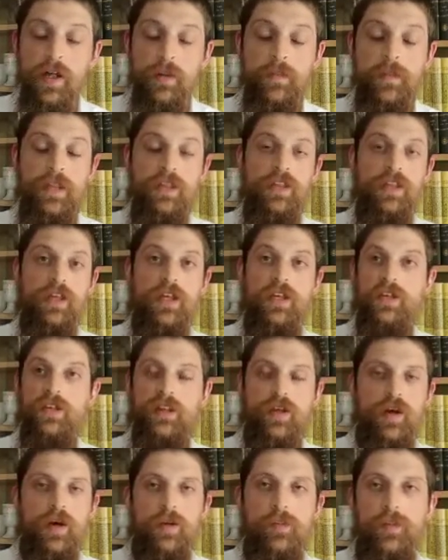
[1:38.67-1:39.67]
I mean,
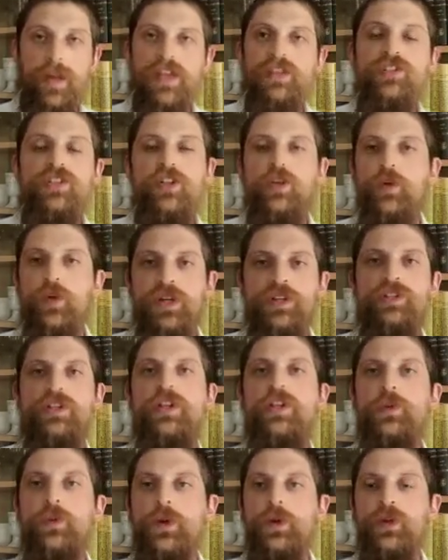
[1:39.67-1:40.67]
the basic
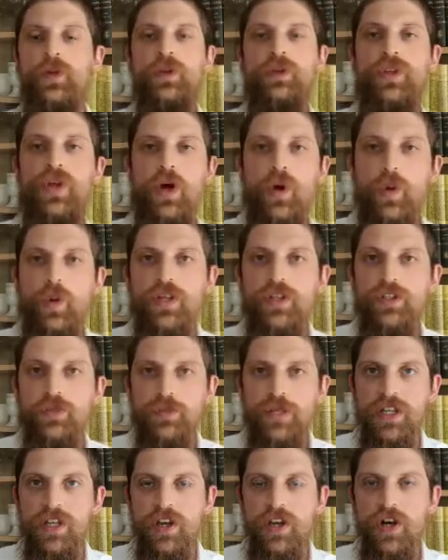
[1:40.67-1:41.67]
reason we all know is
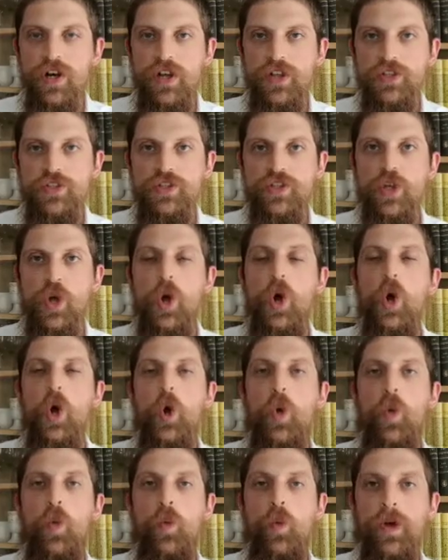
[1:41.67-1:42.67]
because
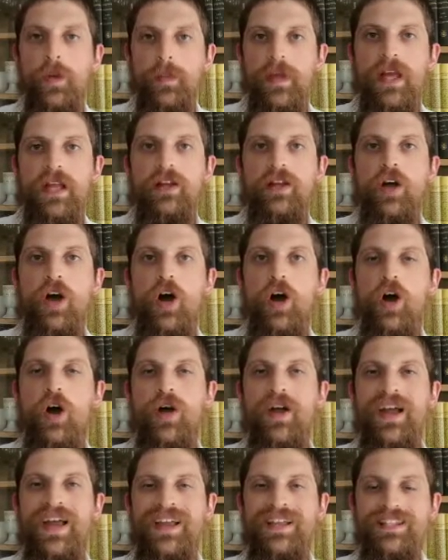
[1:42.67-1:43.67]
women
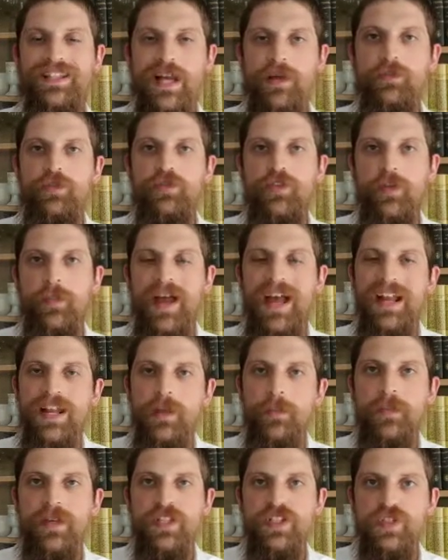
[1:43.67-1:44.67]
are exempt from
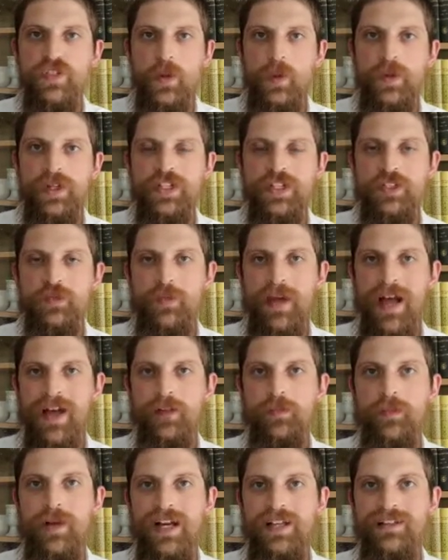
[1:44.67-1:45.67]
any mitzvah which is
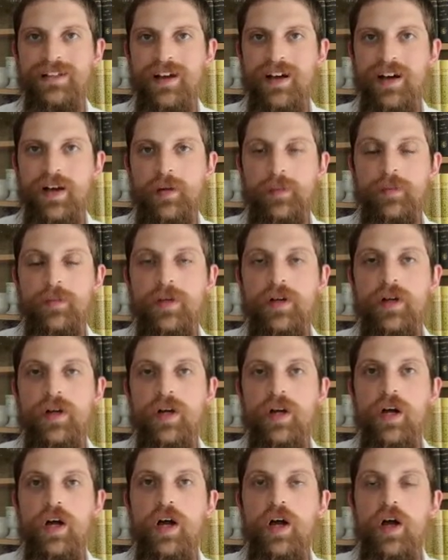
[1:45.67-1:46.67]
bound by time.
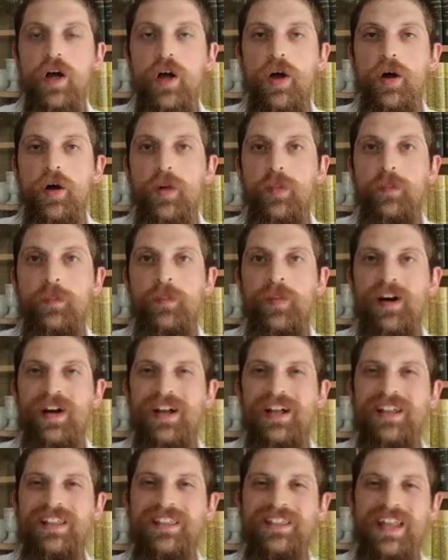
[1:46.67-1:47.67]

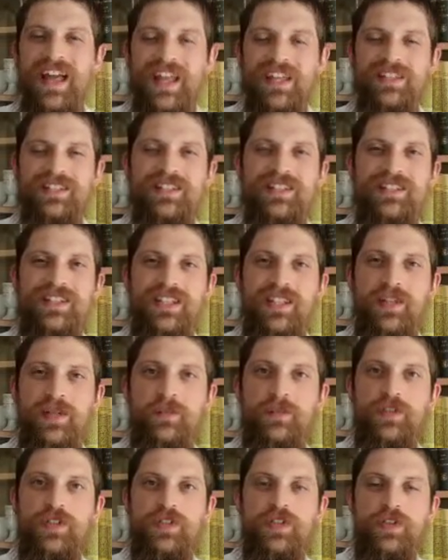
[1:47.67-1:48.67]
But that
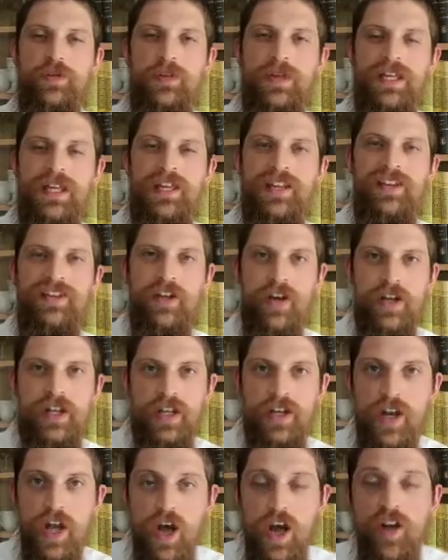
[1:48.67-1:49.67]
seems to be not
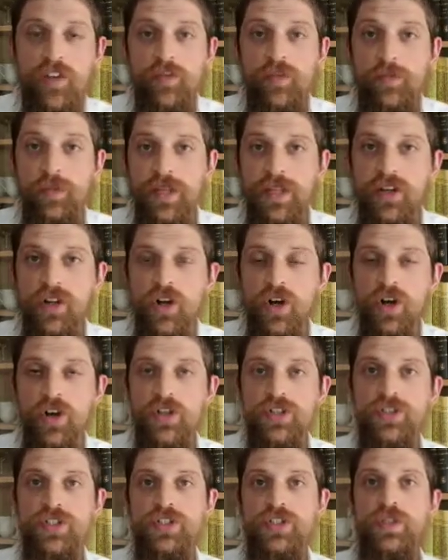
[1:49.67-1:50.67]
enough,
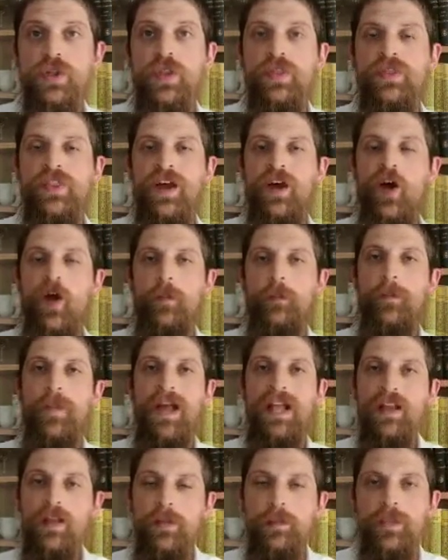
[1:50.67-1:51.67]
because there are
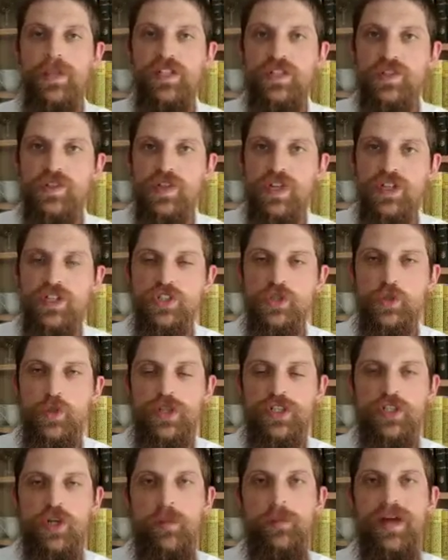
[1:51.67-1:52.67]
many mitzvahs
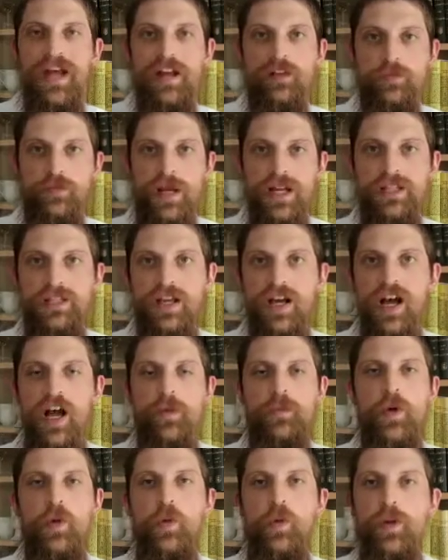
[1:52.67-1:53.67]
which are bound by
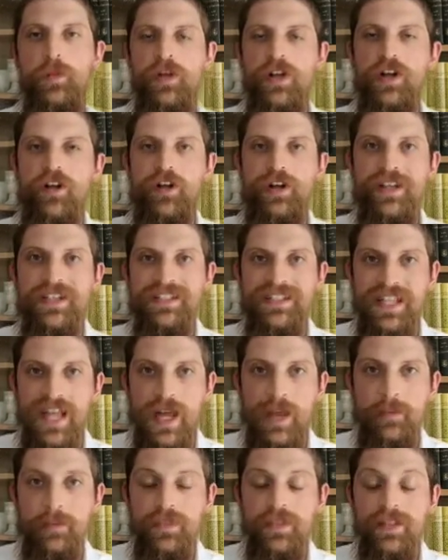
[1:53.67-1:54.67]
time and women are
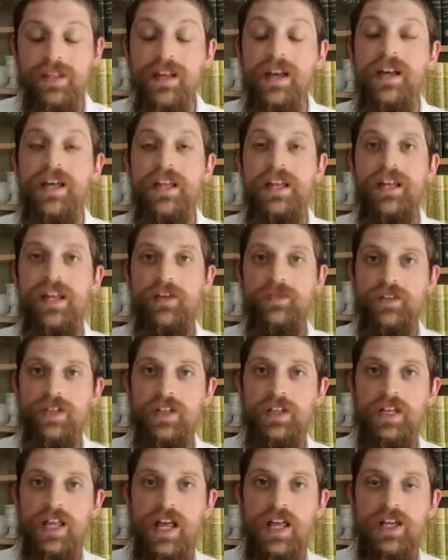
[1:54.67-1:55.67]
exempt.
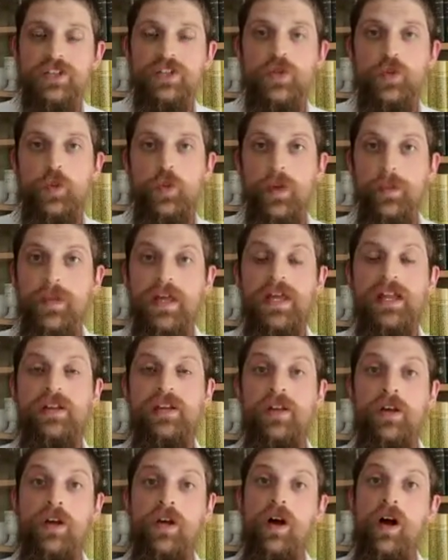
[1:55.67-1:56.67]
Nevertheless,
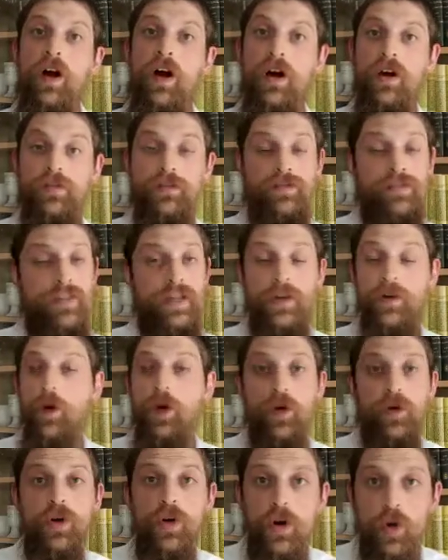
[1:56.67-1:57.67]
women, of their
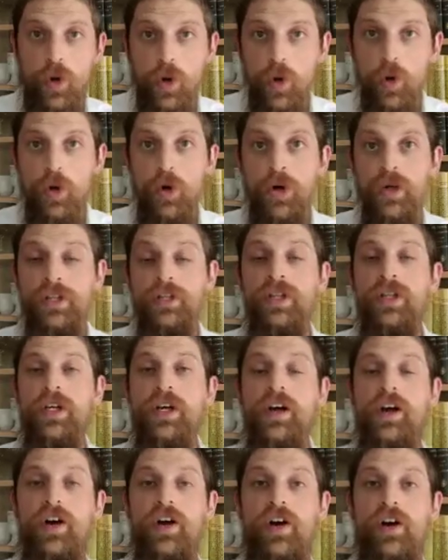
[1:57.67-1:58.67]
own accord,
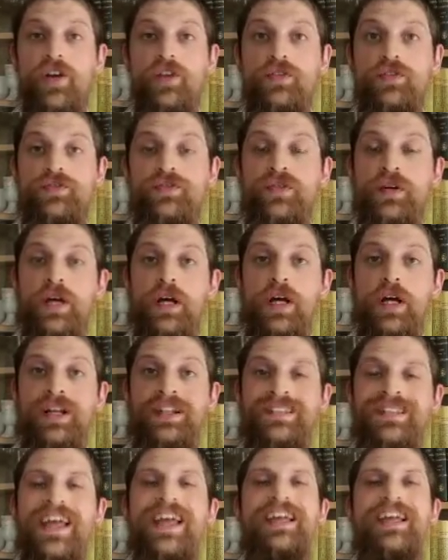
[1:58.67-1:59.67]
have
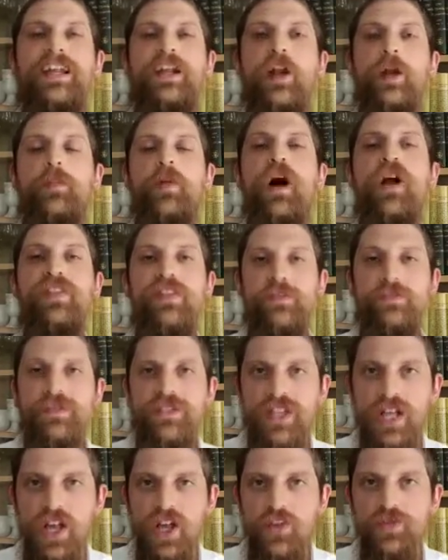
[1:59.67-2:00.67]
taken it upon
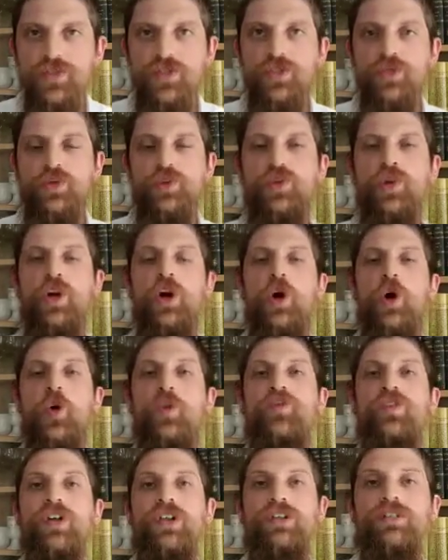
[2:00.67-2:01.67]
themselves to go
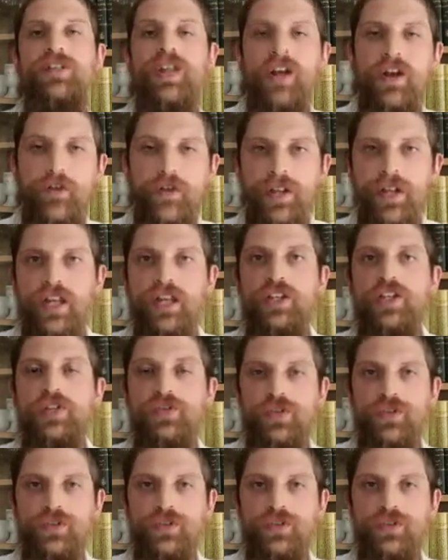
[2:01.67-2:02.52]
voluntarily and to